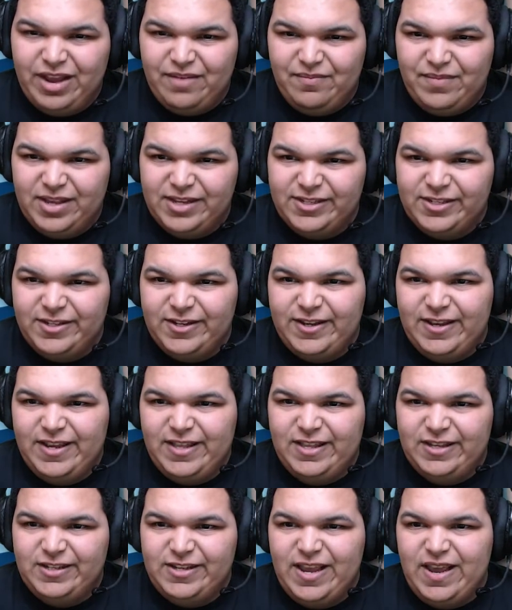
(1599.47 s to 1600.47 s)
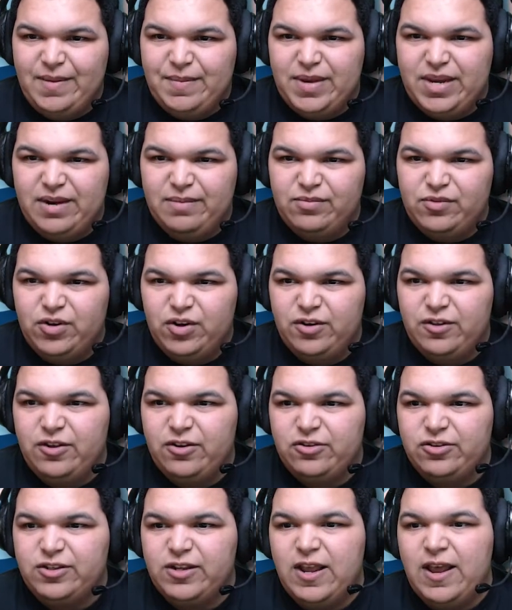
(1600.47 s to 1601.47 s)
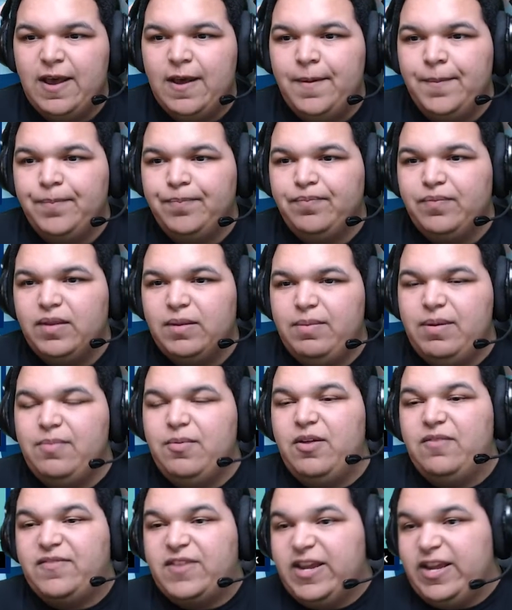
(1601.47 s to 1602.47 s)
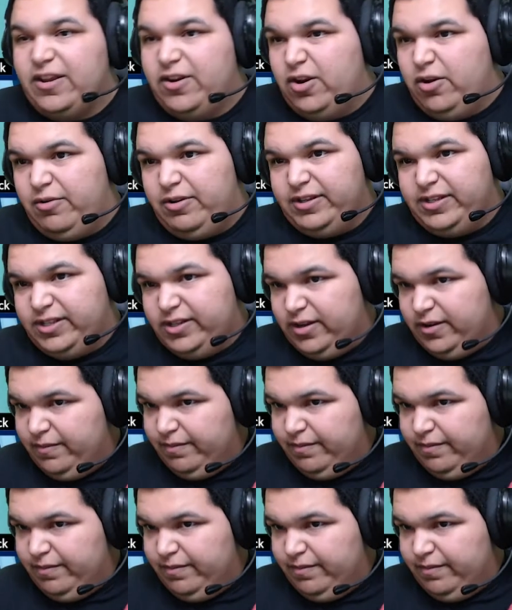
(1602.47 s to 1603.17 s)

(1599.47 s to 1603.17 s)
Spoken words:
I've missed in this game. And I'm sure there's people have taken notice.